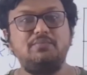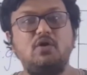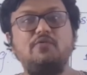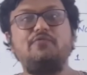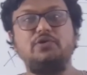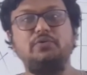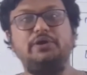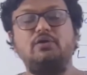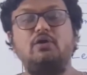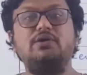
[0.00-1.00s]
of a
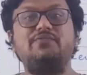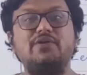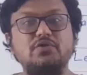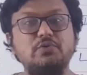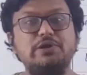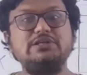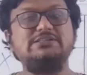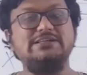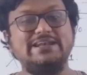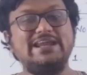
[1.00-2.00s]
unit or if a unit
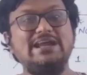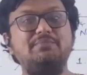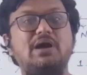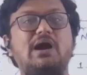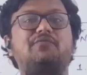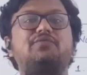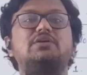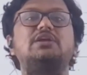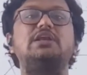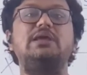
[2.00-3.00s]
is named after
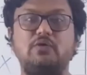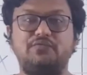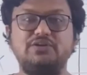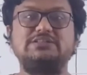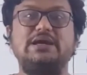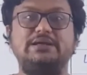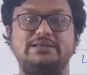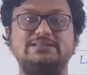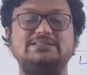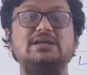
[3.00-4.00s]
the name of the
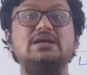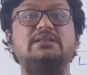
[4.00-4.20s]
scientist,